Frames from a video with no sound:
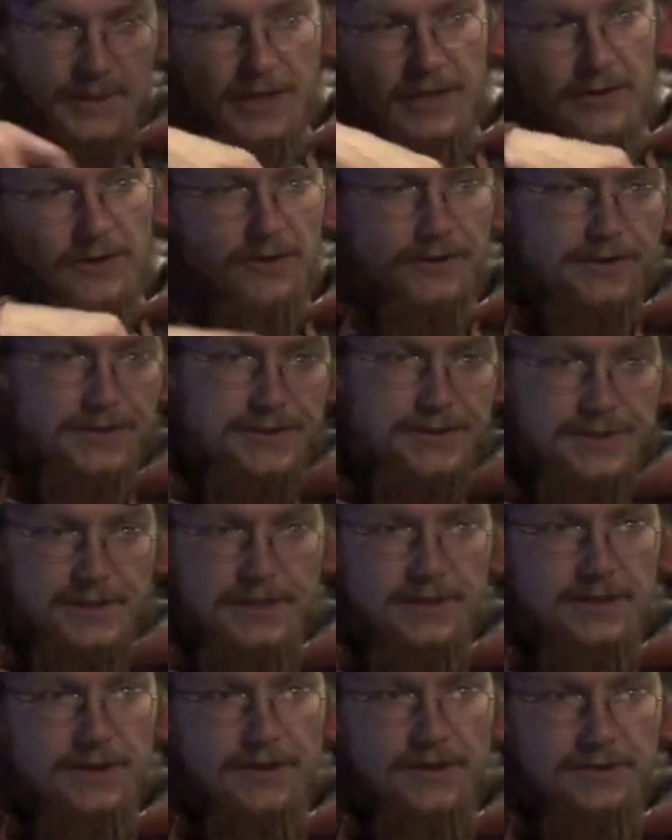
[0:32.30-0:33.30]
but I go and I
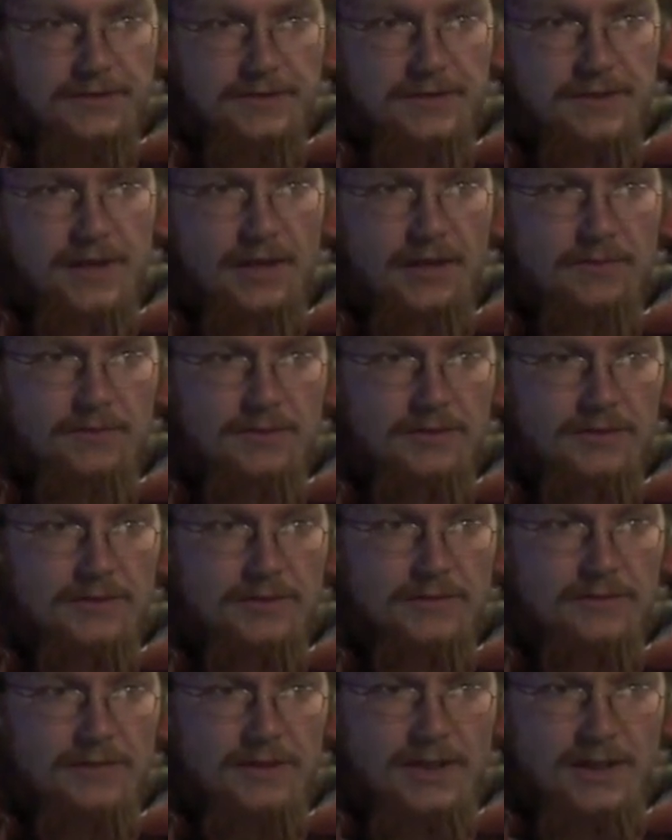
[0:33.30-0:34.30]
sit down at the
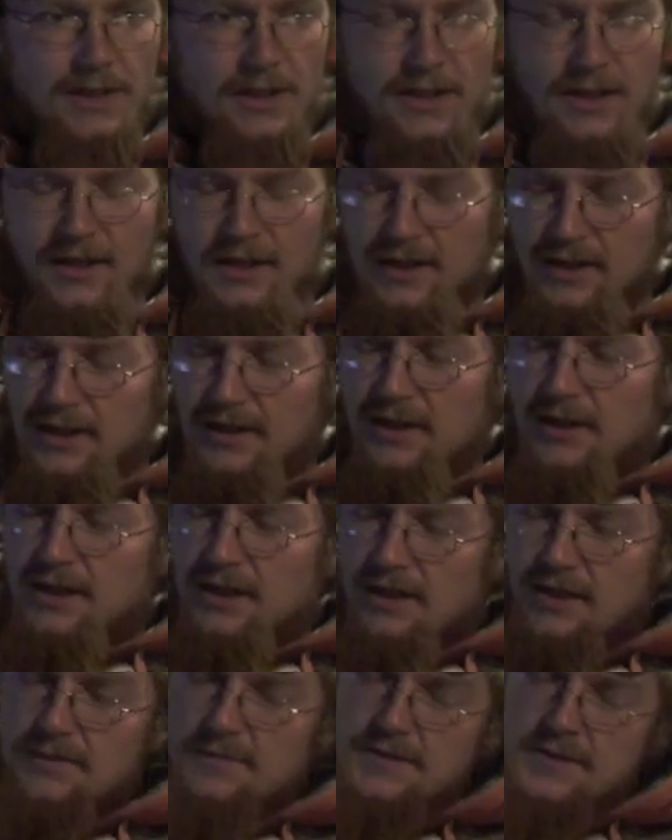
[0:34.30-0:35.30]
table and,
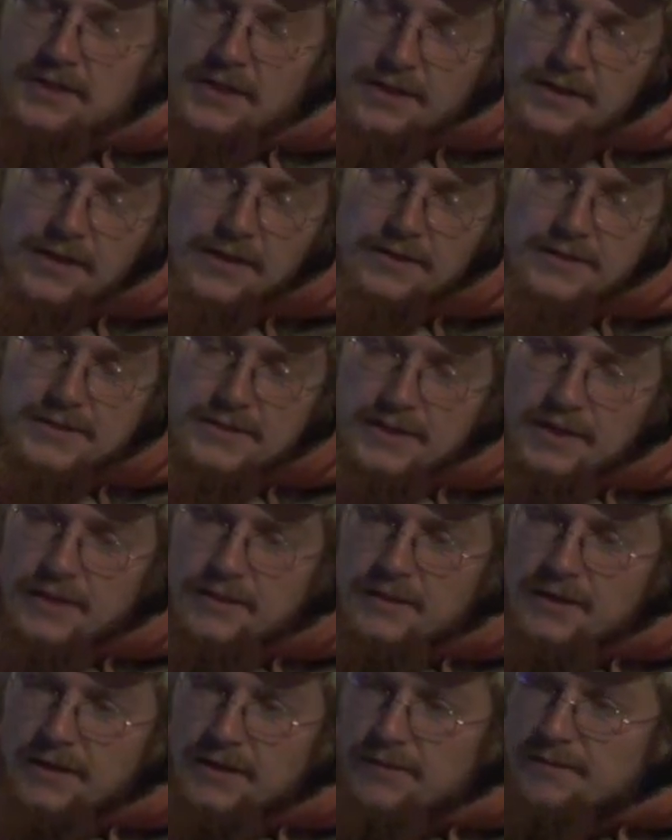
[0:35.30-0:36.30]
and I'm sitting there and
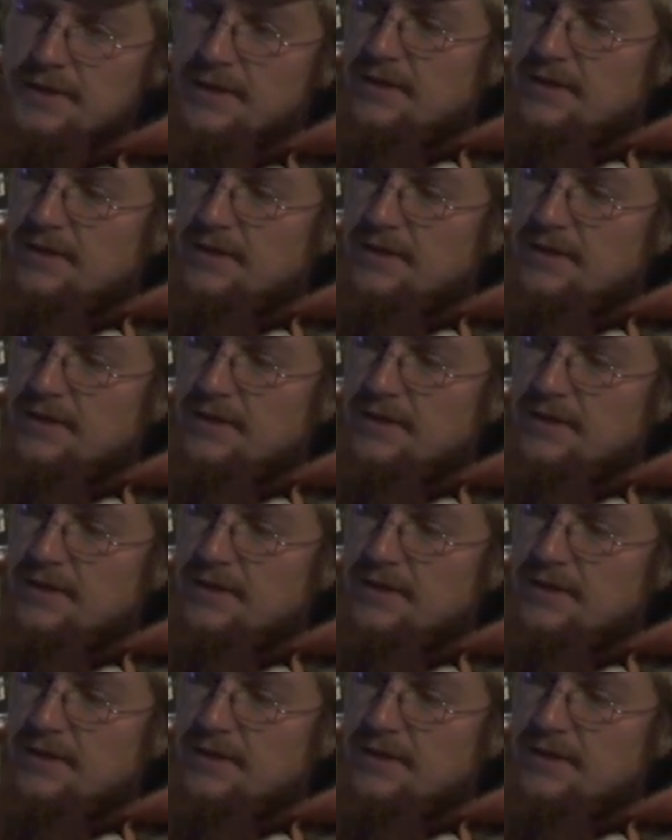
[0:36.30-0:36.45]
sitting there and I'm